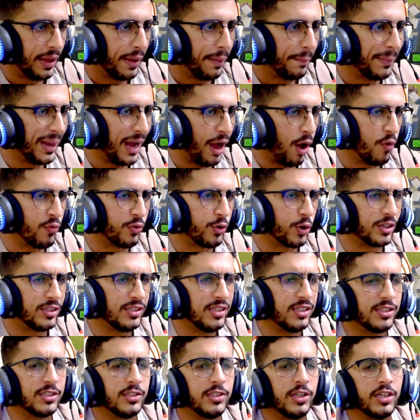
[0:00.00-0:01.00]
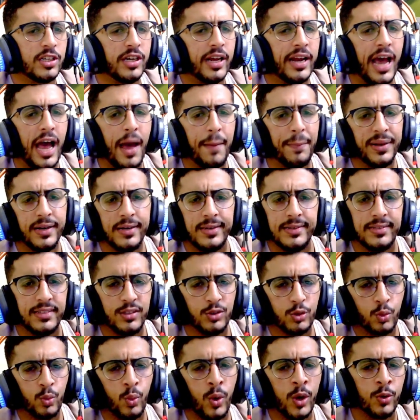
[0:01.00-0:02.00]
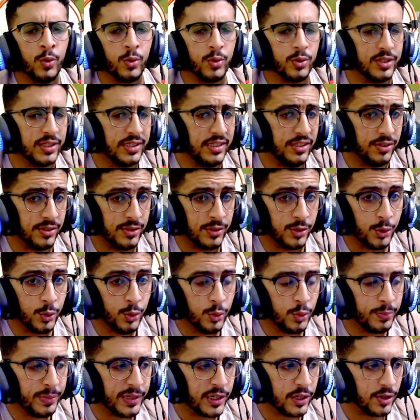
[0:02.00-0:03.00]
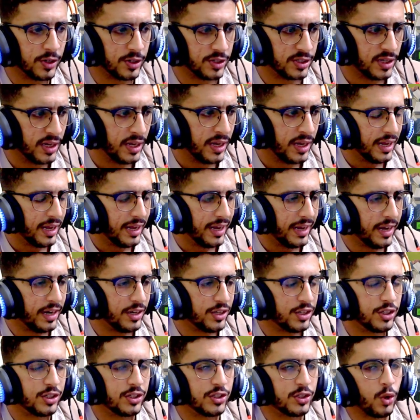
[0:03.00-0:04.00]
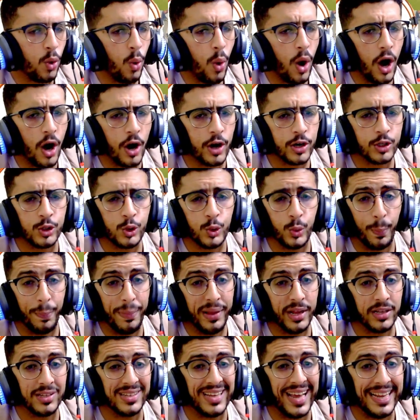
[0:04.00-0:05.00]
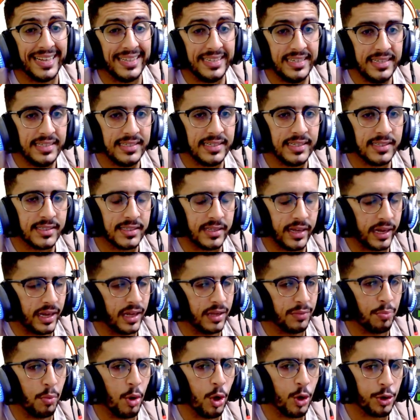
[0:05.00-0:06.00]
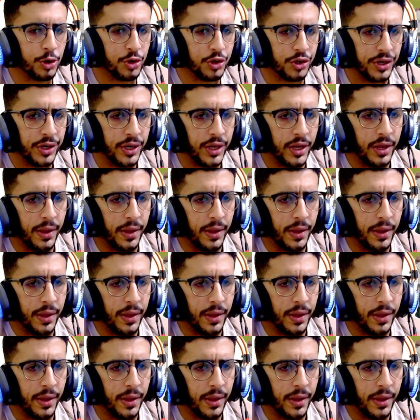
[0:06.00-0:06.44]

But of course this is not gonna happen in season 1 or season 2, because it is so hard to build a decent second march,